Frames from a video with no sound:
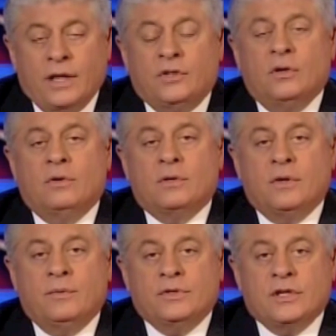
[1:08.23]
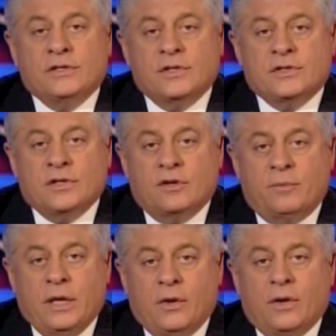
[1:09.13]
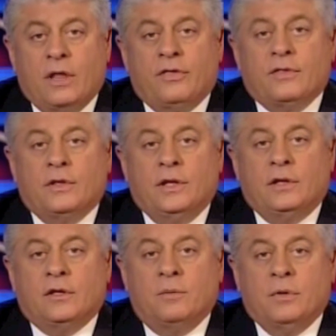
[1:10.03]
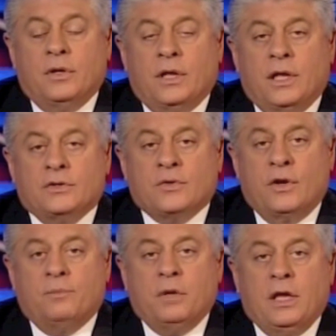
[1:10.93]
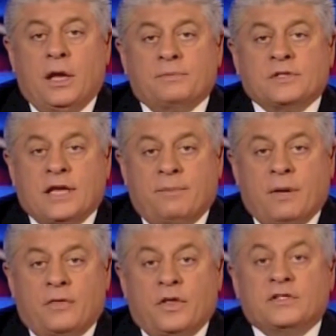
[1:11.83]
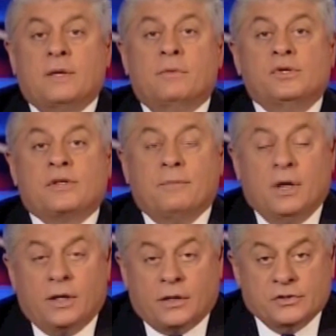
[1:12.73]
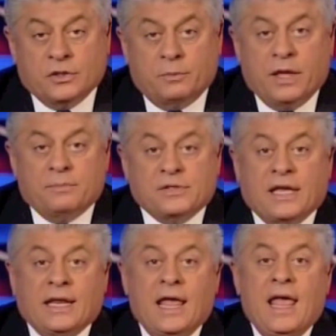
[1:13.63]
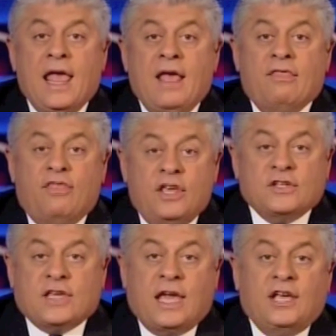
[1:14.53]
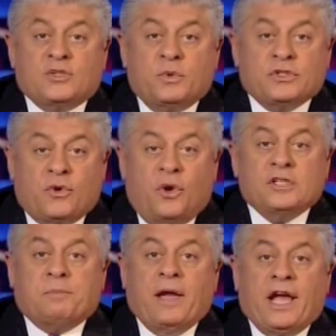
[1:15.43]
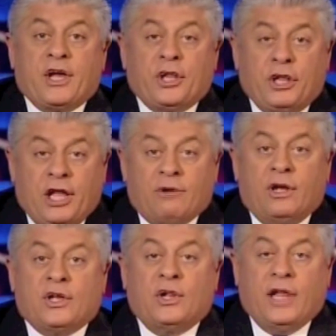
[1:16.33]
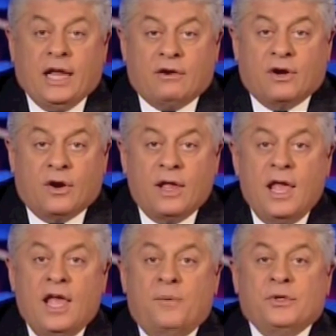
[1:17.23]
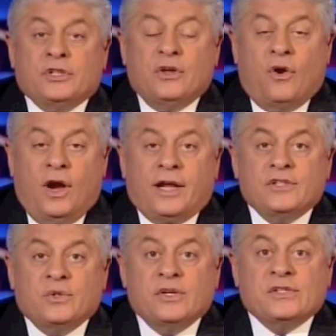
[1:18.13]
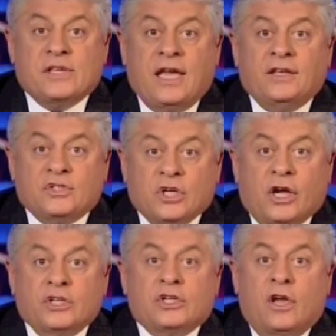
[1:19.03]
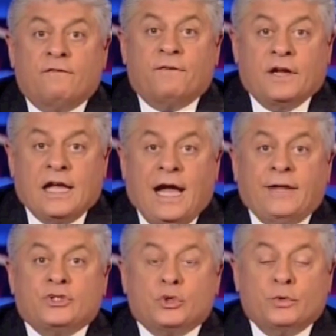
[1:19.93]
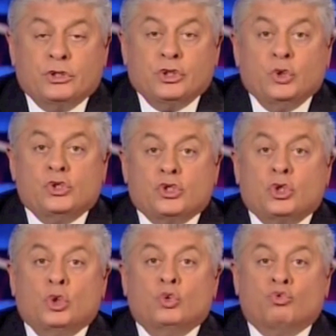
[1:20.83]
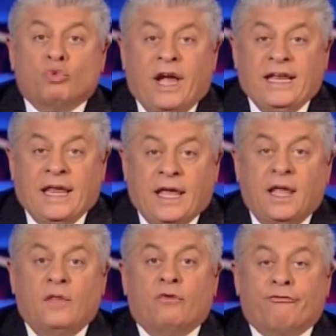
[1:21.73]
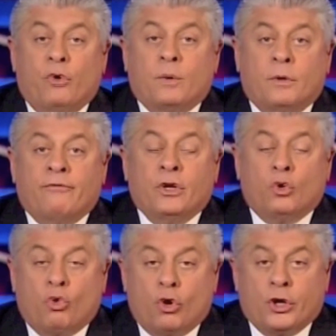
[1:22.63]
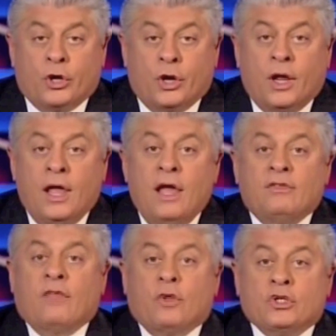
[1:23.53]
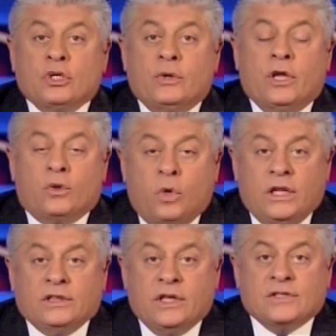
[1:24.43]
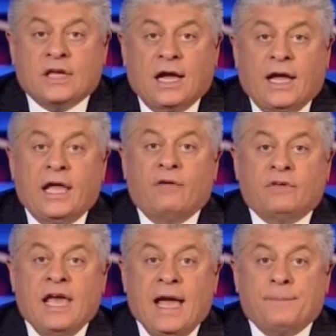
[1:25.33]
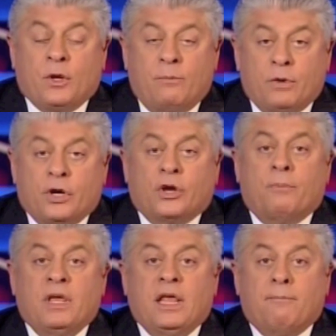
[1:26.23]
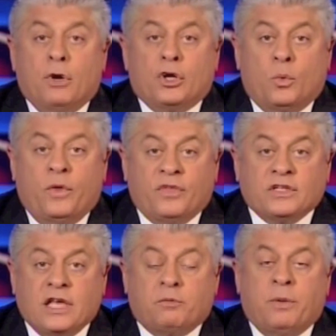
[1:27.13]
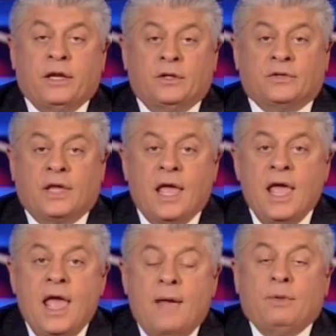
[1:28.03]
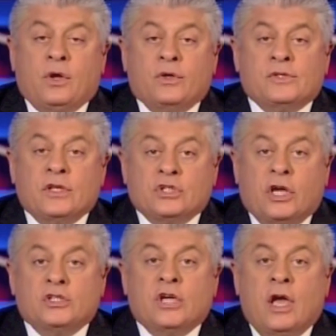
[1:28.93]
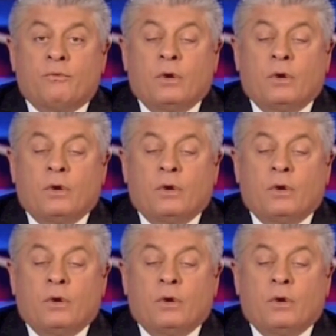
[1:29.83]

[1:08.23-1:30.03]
I do agree with Justice Sotomayor, and I think the legal community is going to be upset about this, and most Americans should be upset. This case was caused by a clerical error in which an Arkansas state judge forgot to reduce to writing in the form of an order that the jury acquitted this guy of capital murder, meaning murder with the death penalty. And because the judge